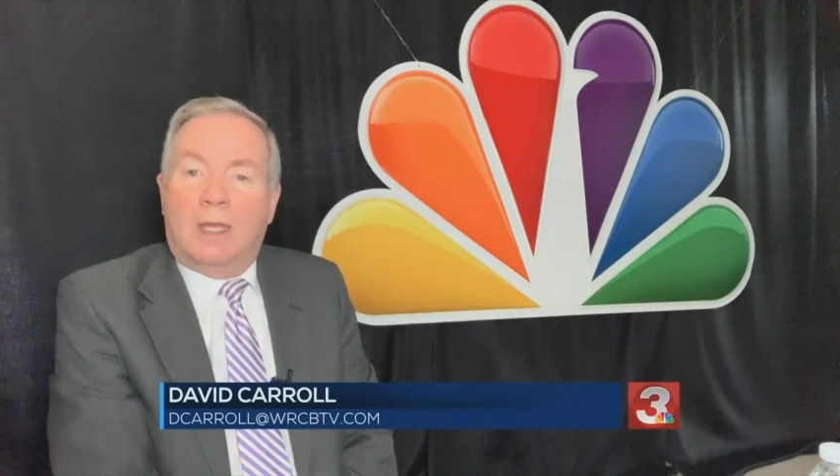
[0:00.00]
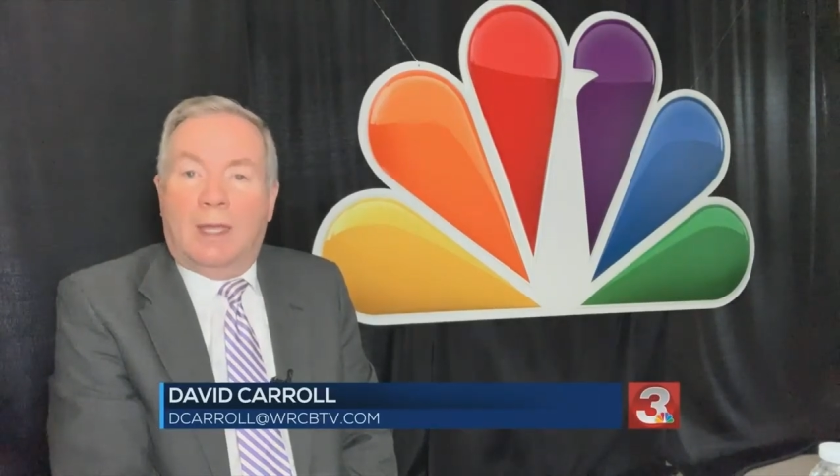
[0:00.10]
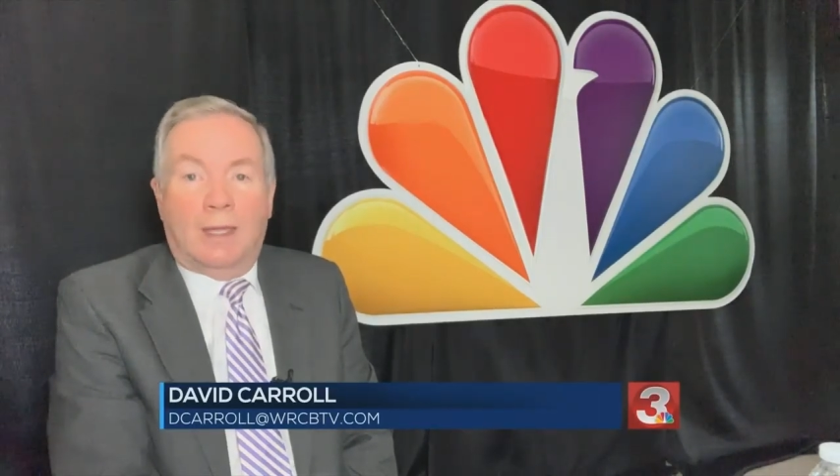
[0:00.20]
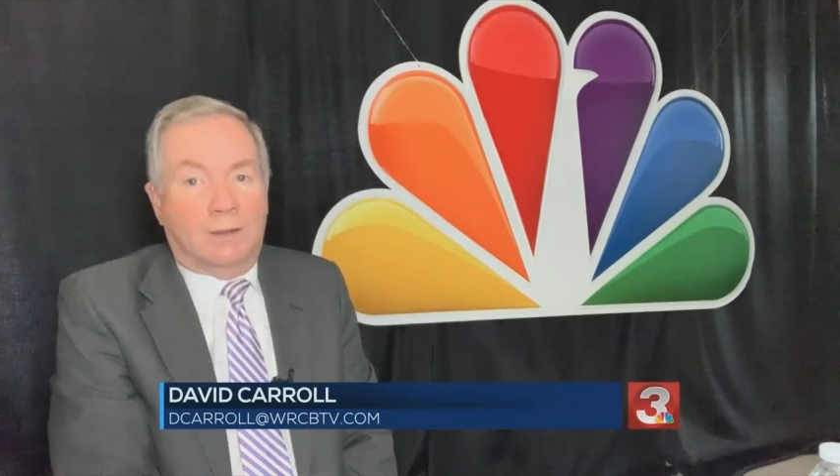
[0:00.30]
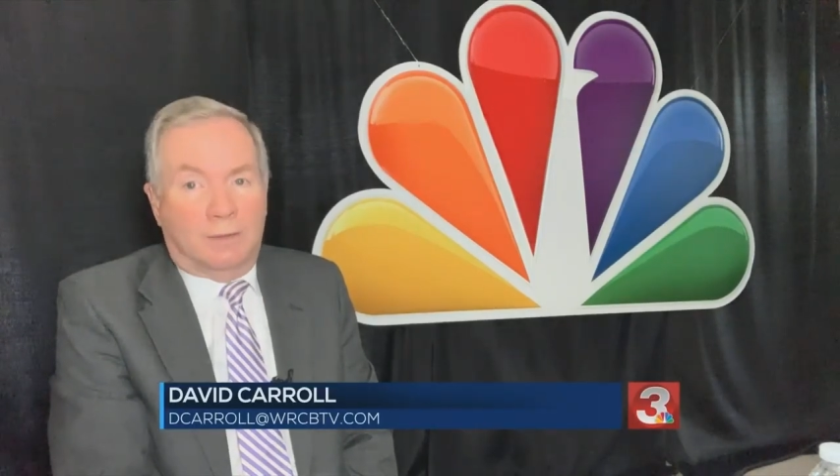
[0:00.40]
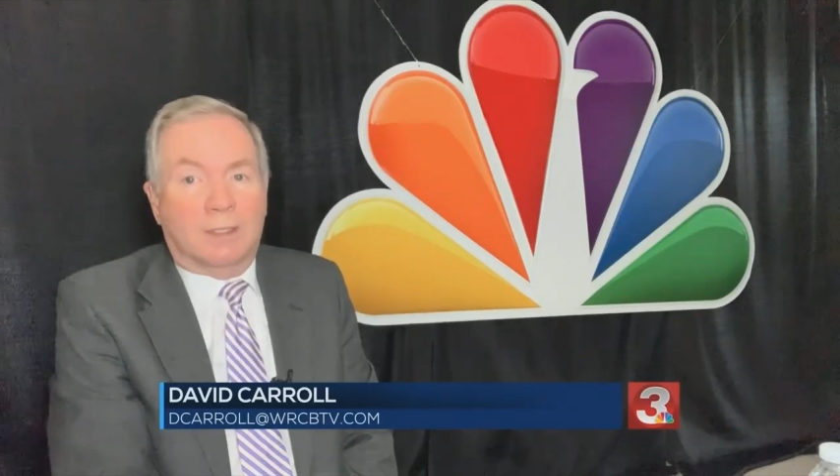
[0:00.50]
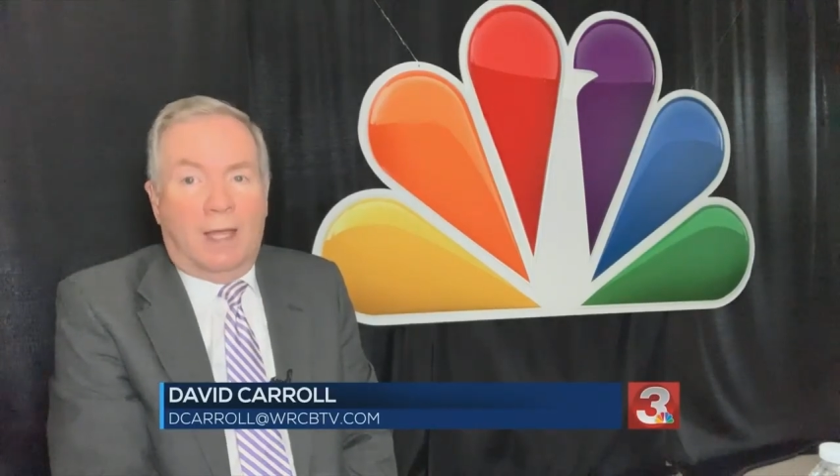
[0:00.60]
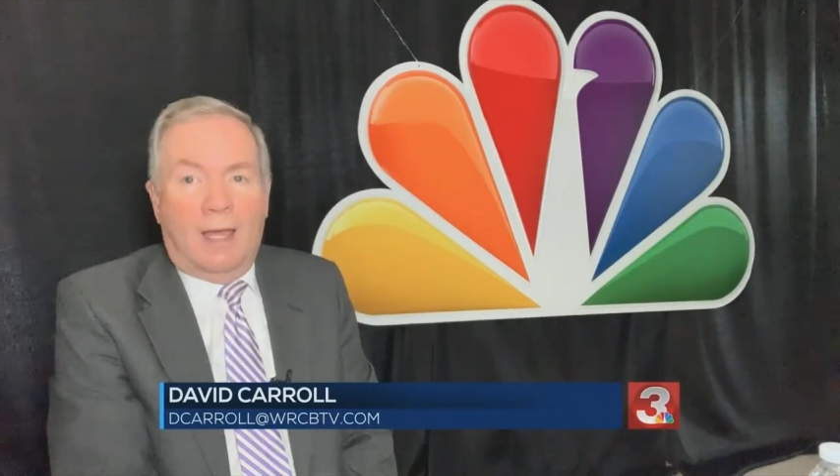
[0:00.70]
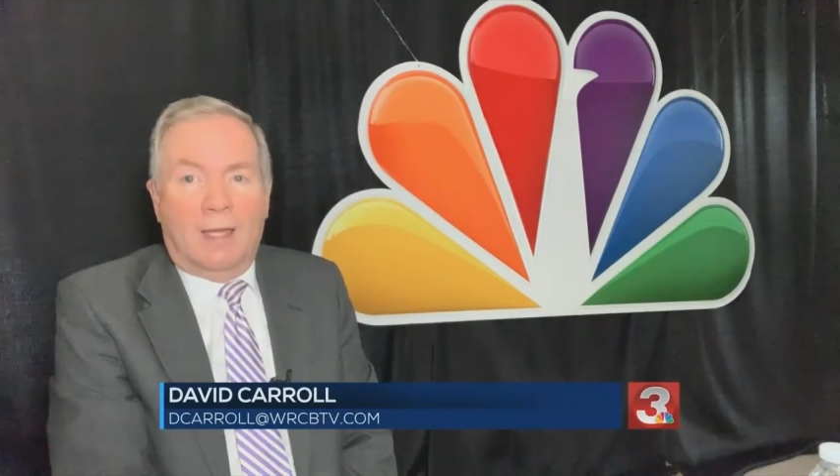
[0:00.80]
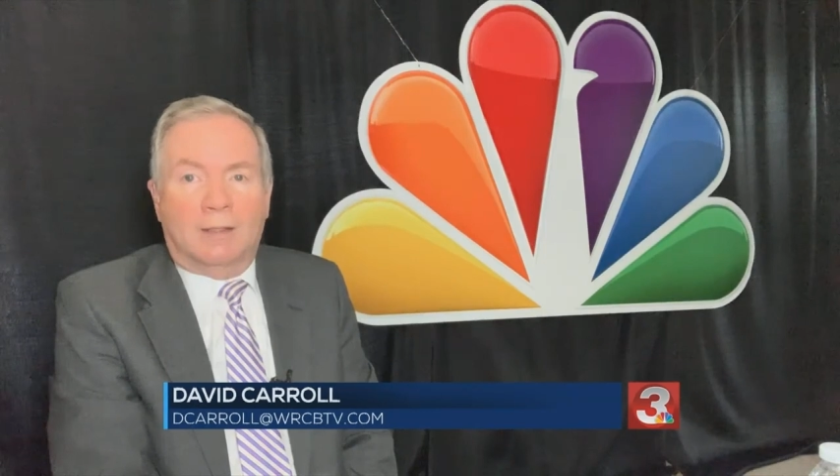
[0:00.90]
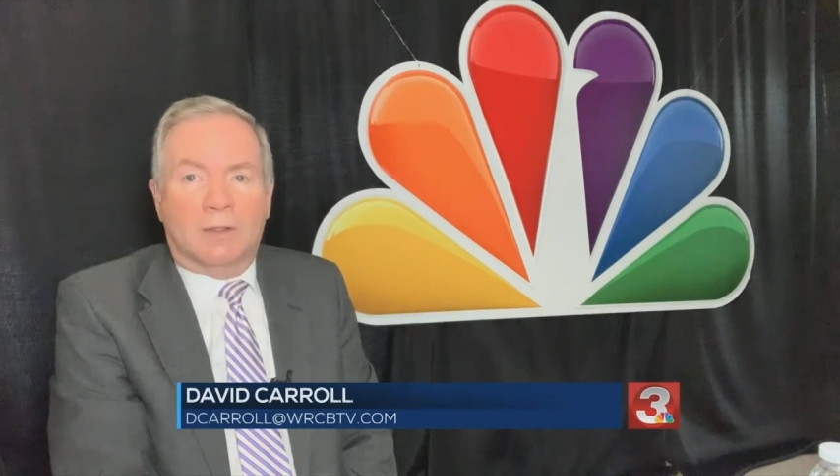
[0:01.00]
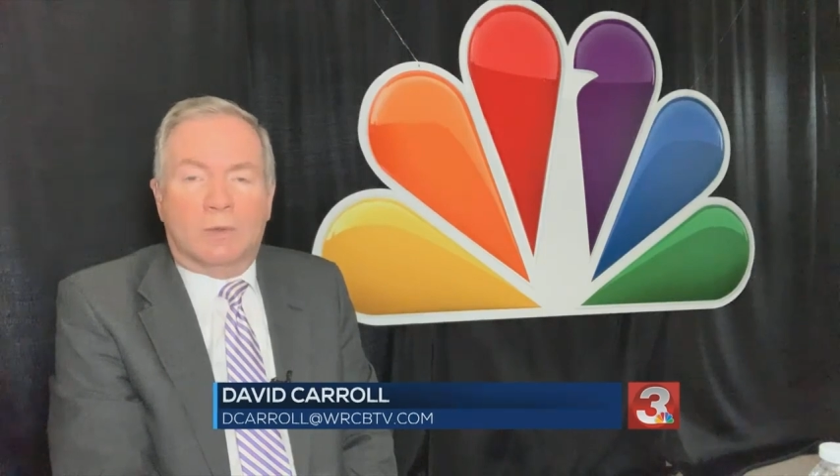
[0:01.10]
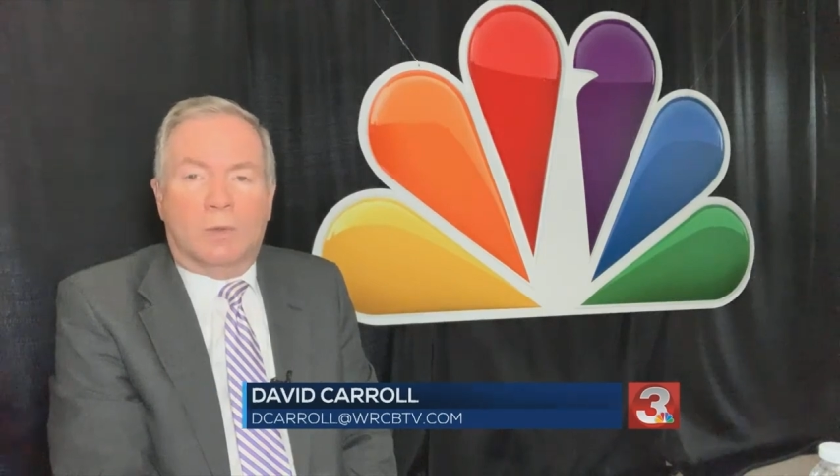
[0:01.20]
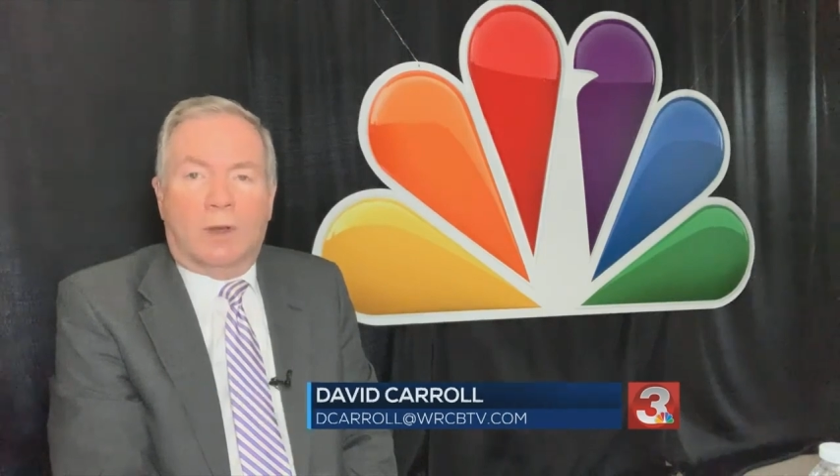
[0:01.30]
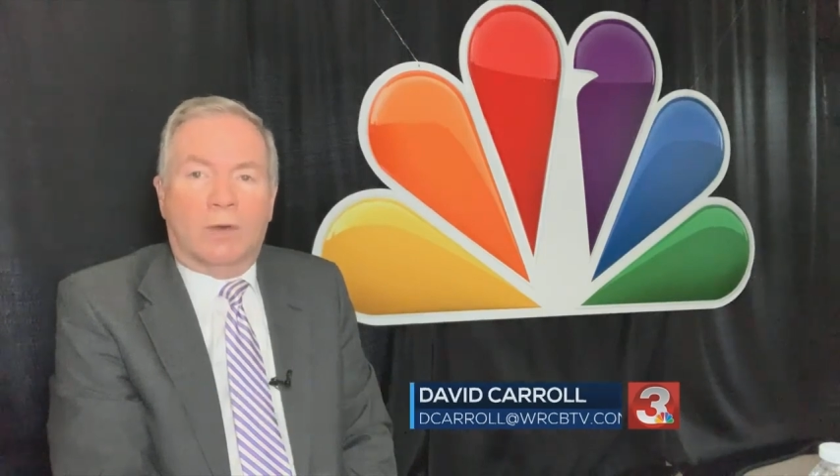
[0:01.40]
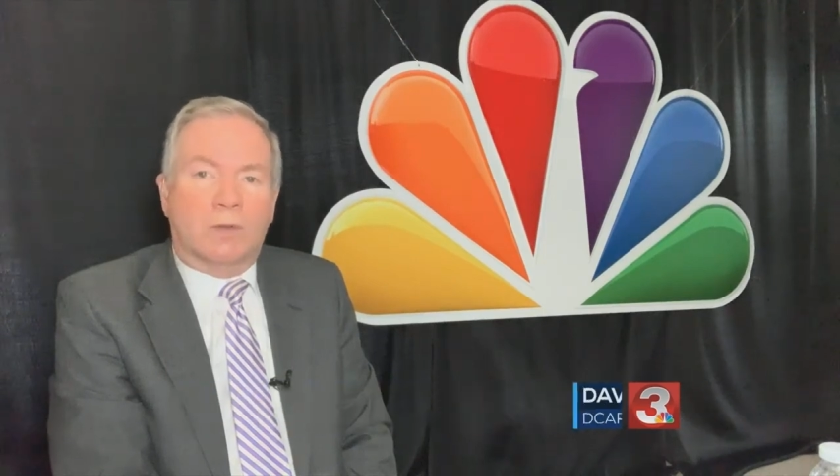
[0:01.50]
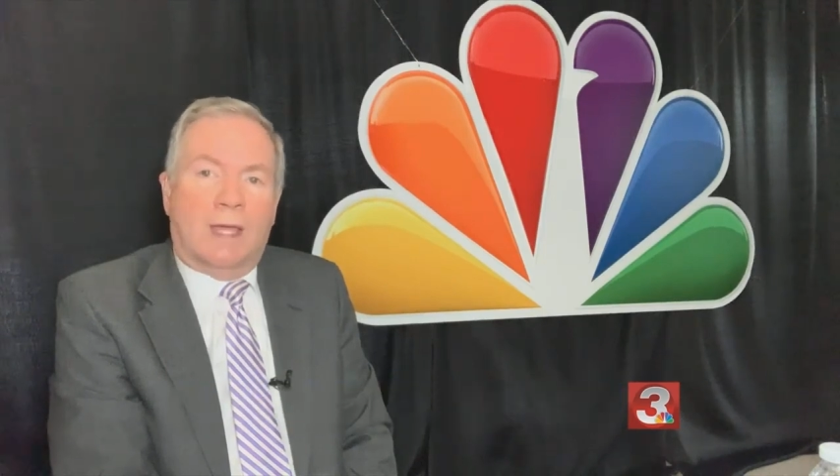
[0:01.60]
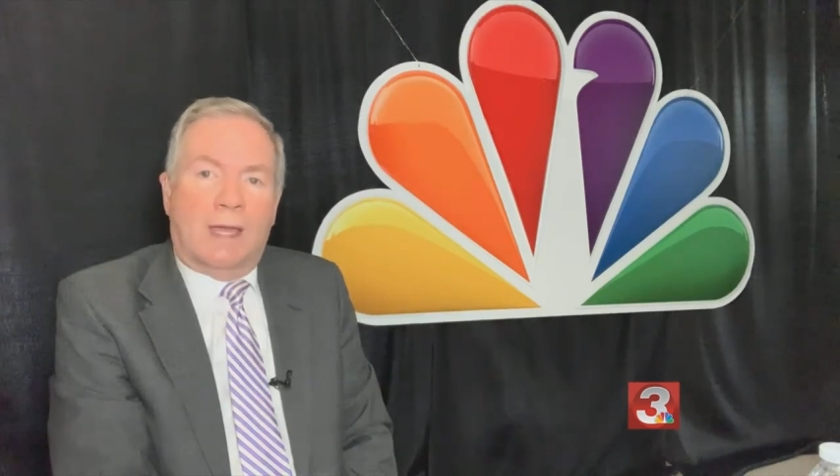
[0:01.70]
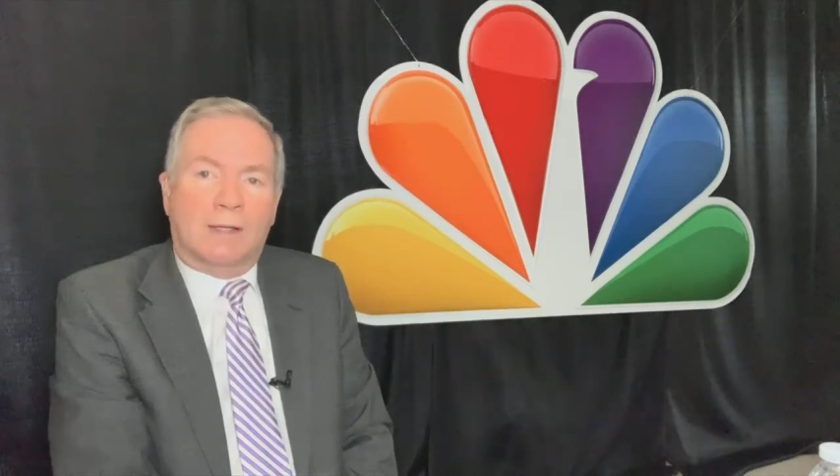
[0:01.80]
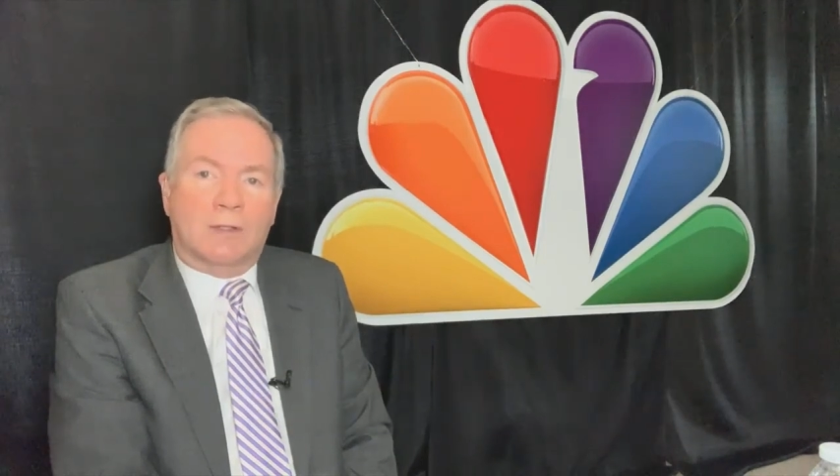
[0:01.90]
And tonight is one of those
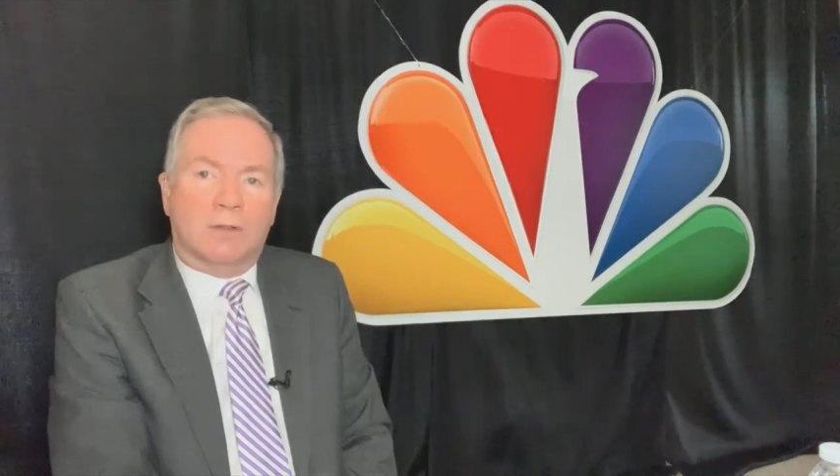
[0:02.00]
nights.